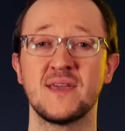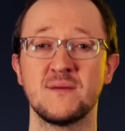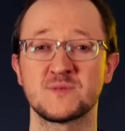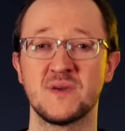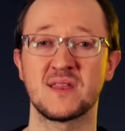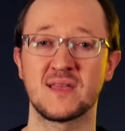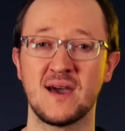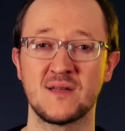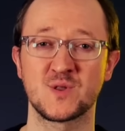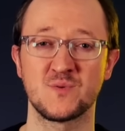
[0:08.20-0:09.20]
games made in
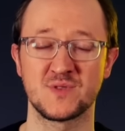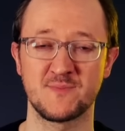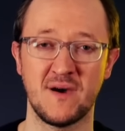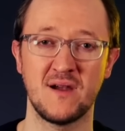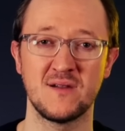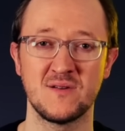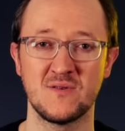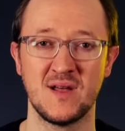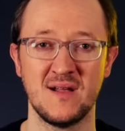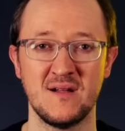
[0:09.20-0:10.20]
Godot to inspire
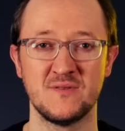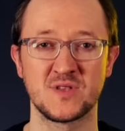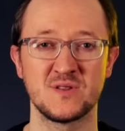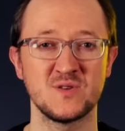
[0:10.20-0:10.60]
you, there's a